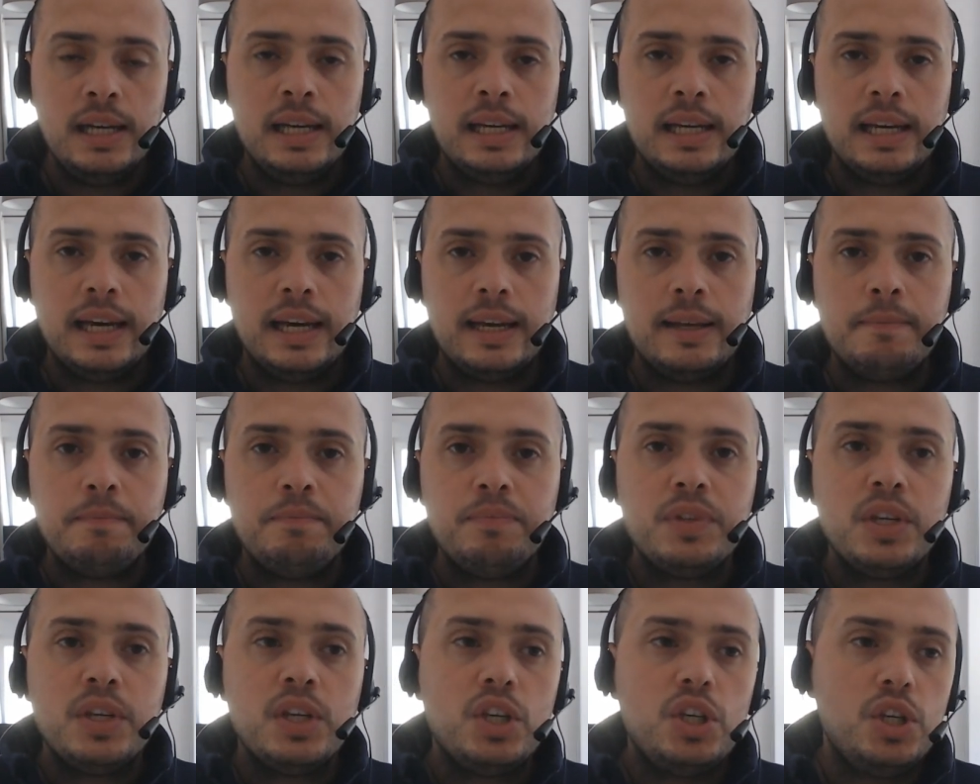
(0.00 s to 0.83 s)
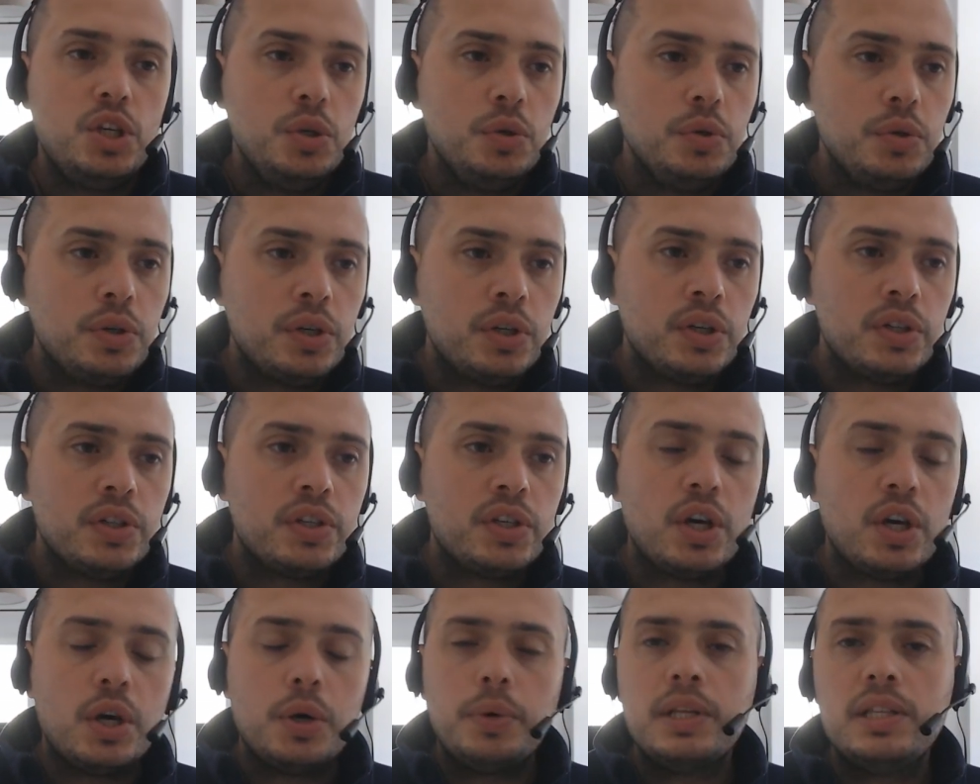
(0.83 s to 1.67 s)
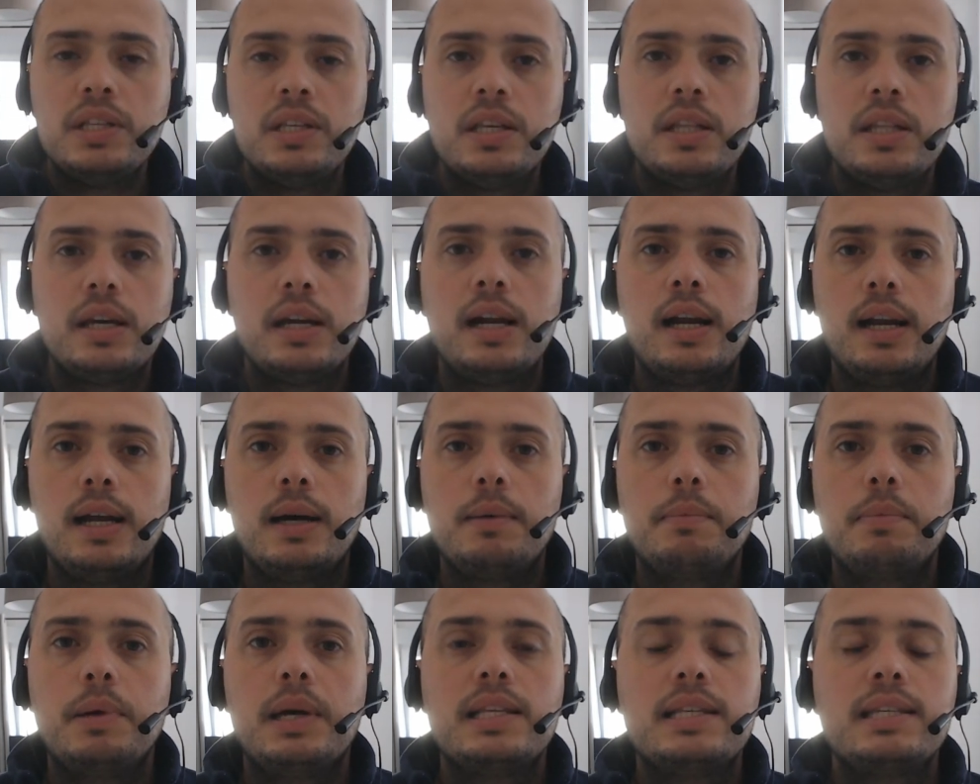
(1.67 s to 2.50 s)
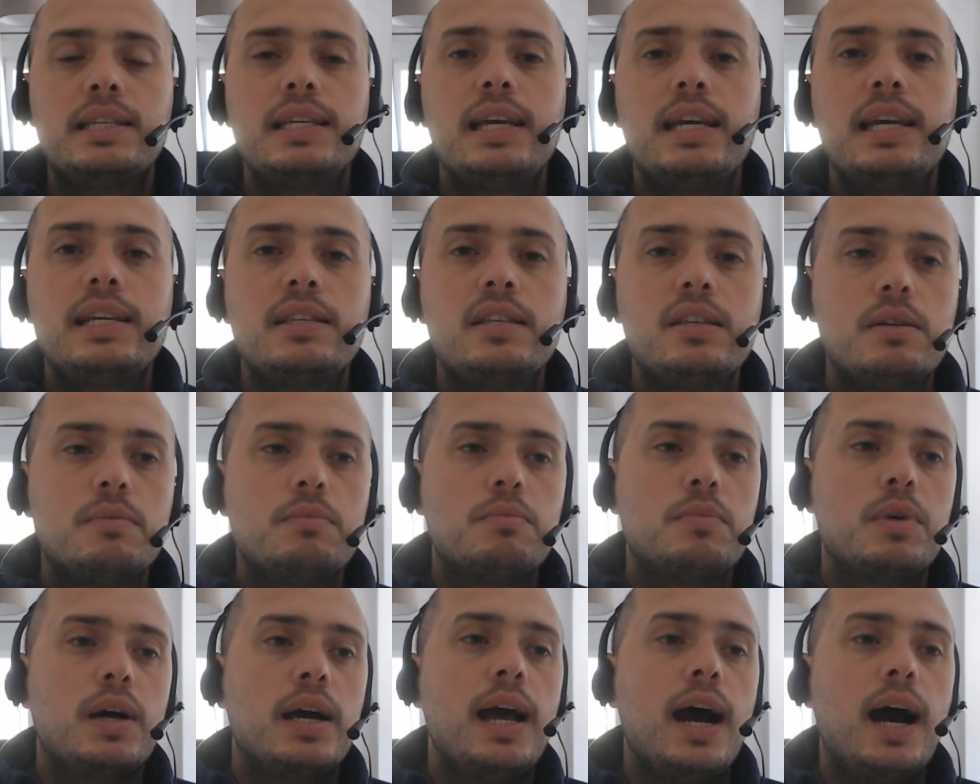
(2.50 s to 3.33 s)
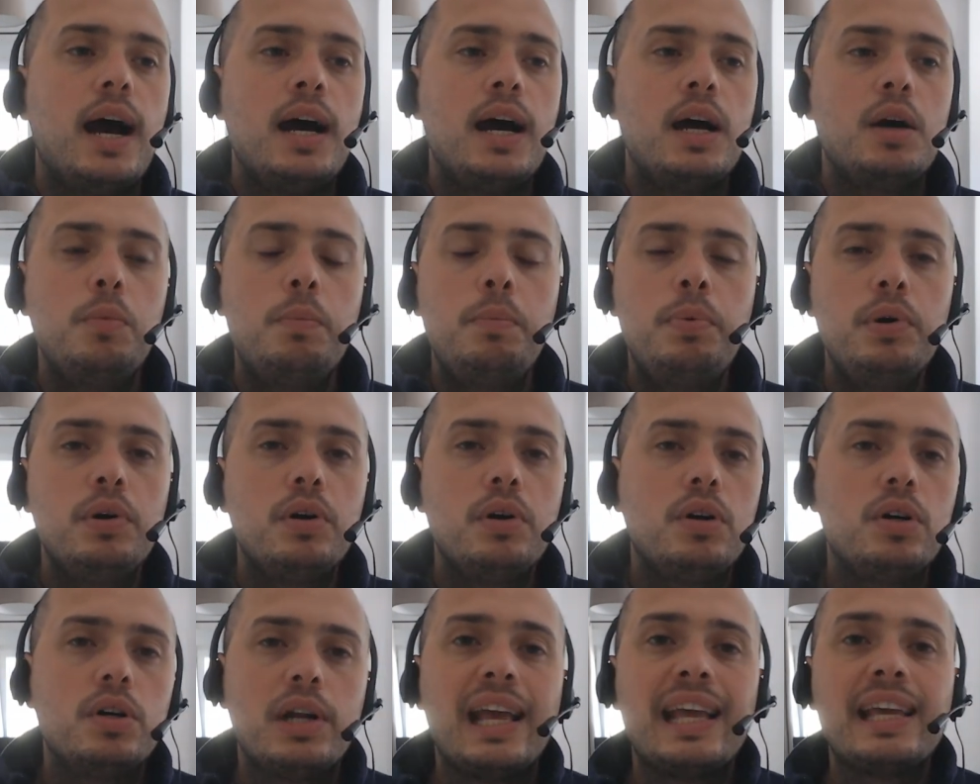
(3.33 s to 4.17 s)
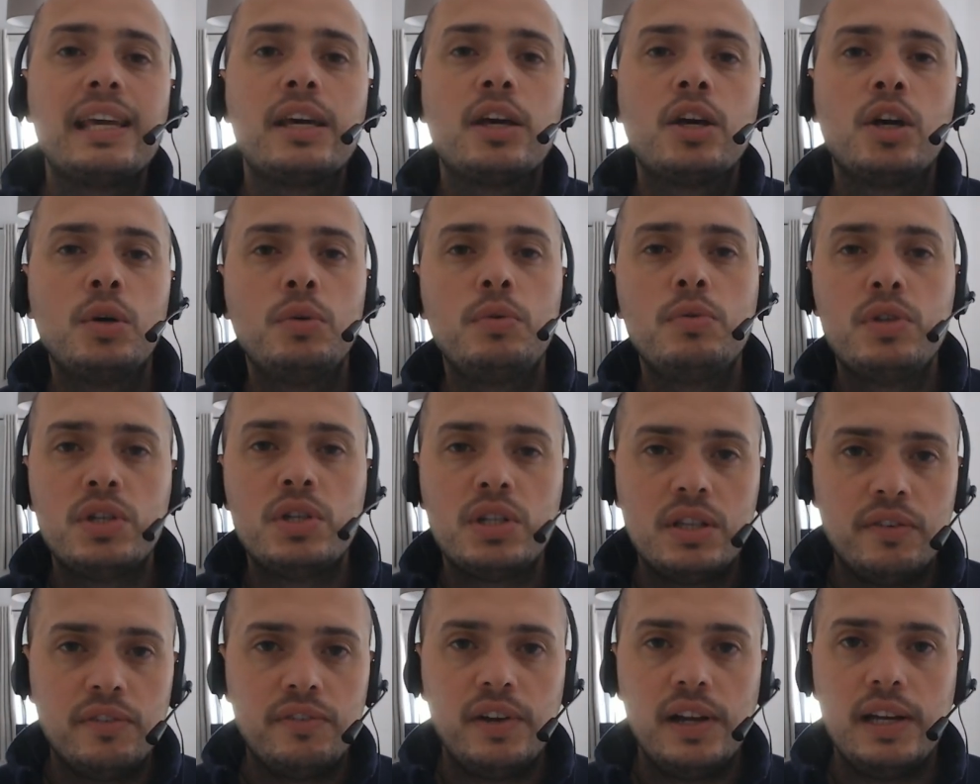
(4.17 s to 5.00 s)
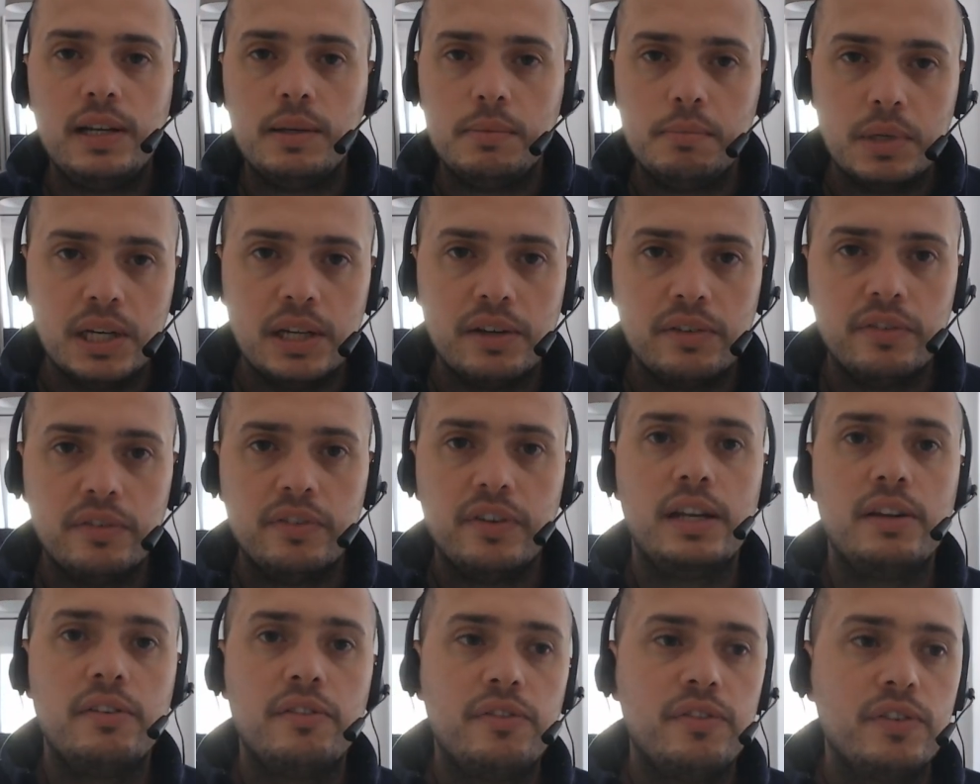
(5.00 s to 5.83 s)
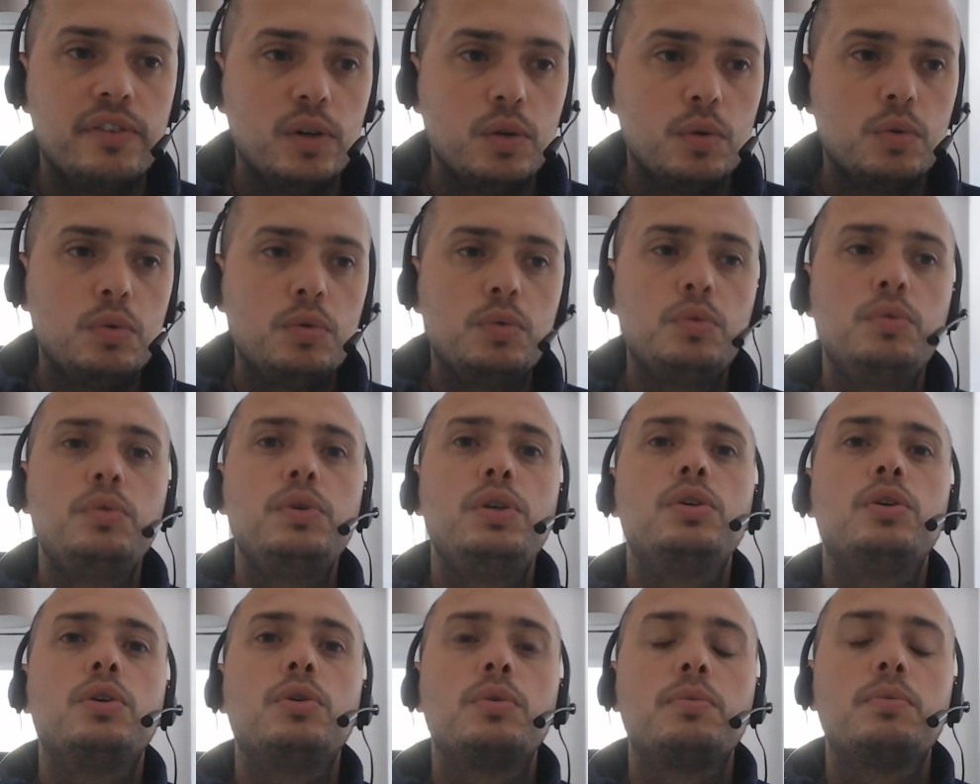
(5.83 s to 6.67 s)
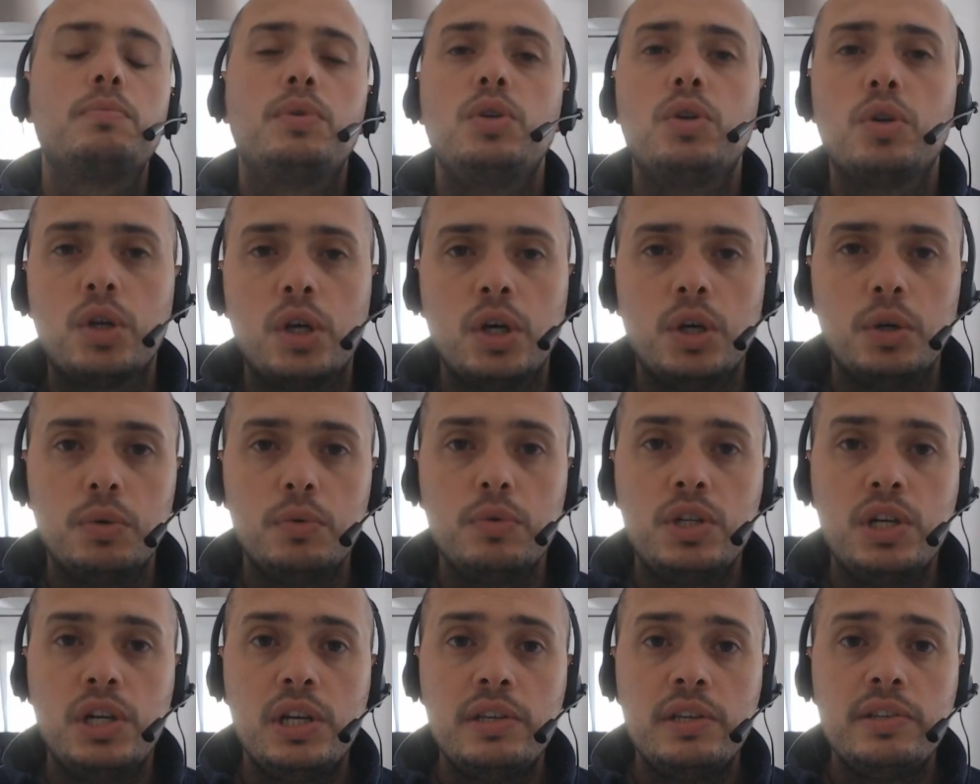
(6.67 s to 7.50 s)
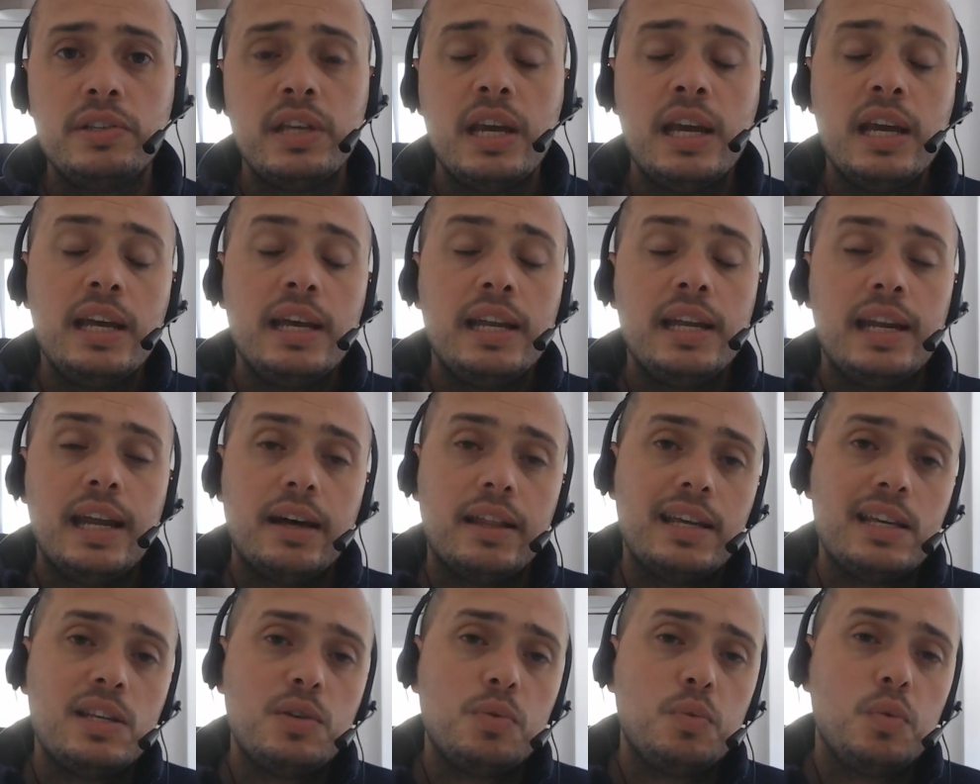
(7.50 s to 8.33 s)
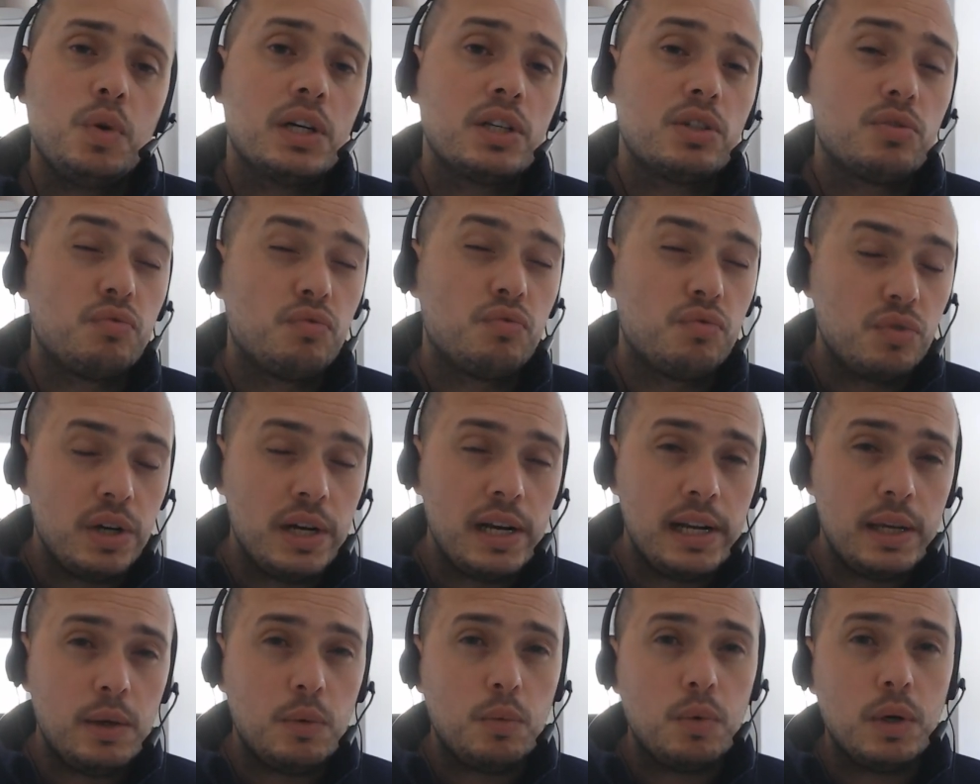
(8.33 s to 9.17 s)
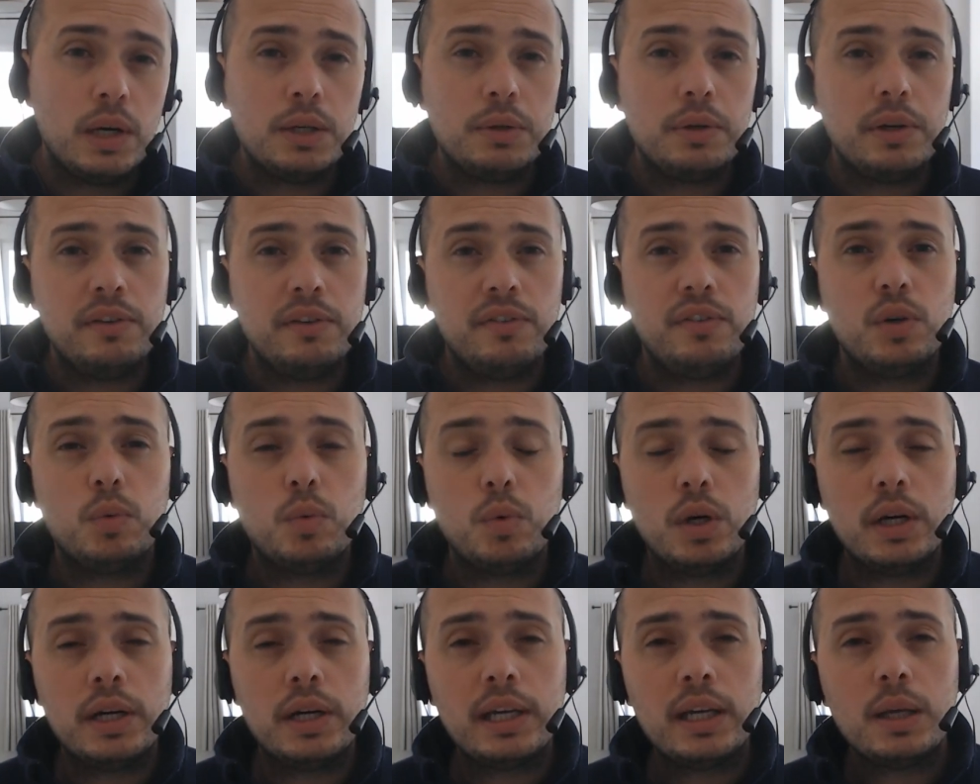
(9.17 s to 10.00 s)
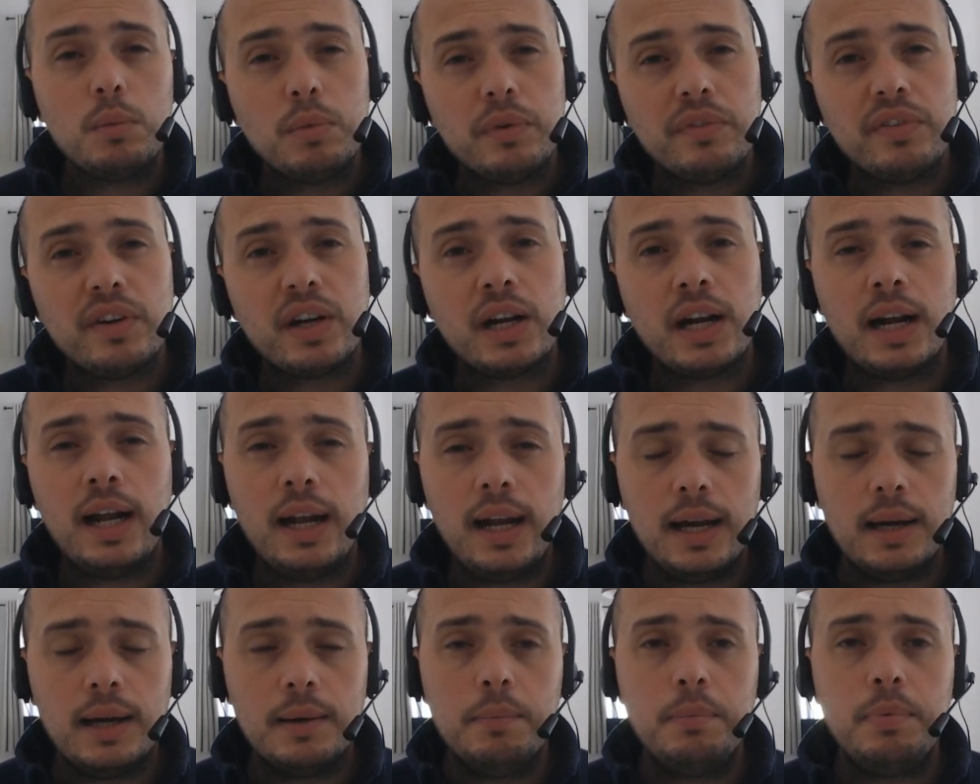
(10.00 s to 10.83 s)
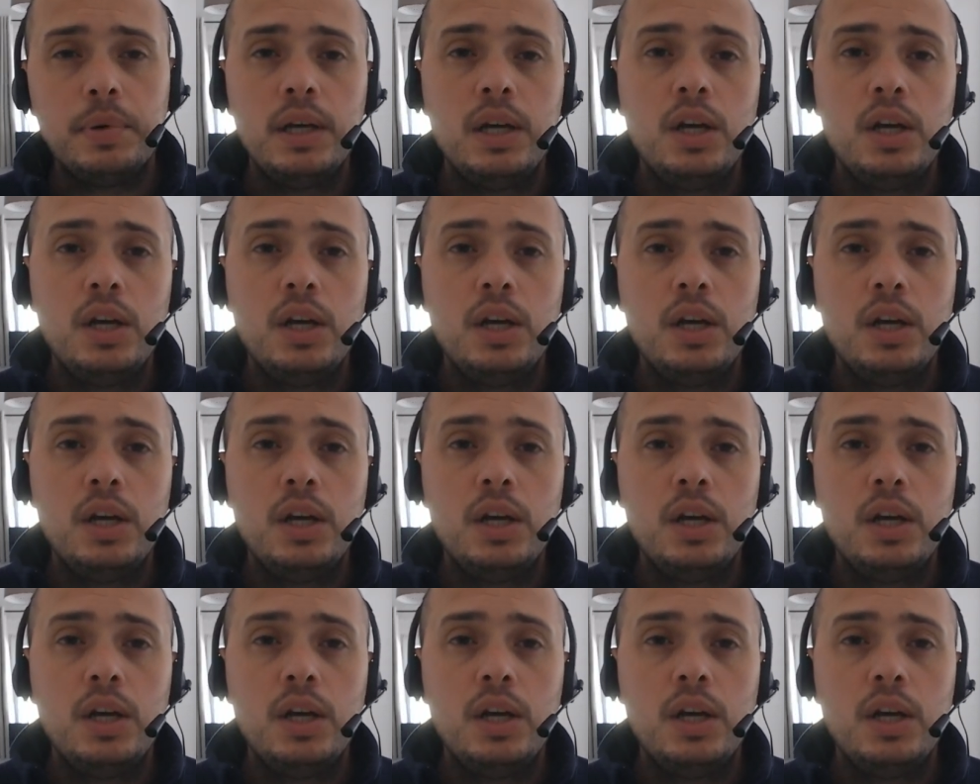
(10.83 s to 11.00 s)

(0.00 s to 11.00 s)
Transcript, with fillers: okay, you could go into the club and say to them, right, I'll put on a coach development event for all your your coaches. Now this works really well if you're working with a club